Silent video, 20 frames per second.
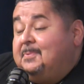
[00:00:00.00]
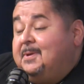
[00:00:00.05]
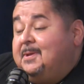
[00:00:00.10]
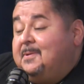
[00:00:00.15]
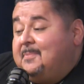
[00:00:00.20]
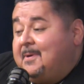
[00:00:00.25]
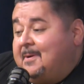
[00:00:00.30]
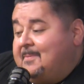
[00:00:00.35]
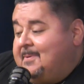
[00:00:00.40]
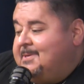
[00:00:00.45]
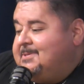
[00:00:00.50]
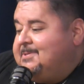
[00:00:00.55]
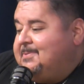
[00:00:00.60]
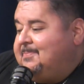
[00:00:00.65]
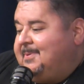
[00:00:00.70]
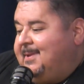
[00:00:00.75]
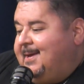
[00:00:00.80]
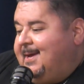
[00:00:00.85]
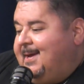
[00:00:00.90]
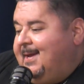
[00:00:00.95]
Meat and Barbecue
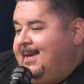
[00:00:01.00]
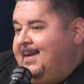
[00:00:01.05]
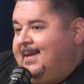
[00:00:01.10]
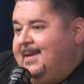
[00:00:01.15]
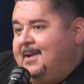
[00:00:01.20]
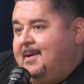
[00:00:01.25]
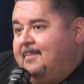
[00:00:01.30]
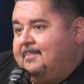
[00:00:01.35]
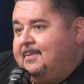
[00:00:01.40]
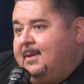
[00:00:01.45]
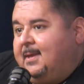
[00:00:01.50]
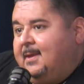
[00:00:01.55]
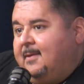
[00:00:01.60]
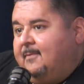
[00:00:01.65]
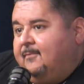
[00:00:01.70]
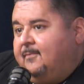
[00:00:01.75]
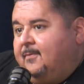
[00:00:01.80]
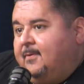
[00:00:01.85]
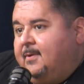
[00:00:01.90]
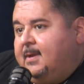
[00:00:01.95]
Supply in Upland,
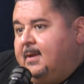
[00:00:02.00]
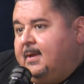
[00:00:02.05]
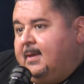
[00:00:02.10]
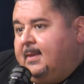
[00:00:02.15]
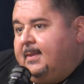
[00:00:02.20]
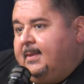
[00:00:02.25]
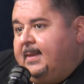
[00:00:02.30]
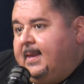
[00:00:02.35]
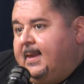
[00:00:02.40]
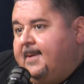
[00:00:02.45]
California. And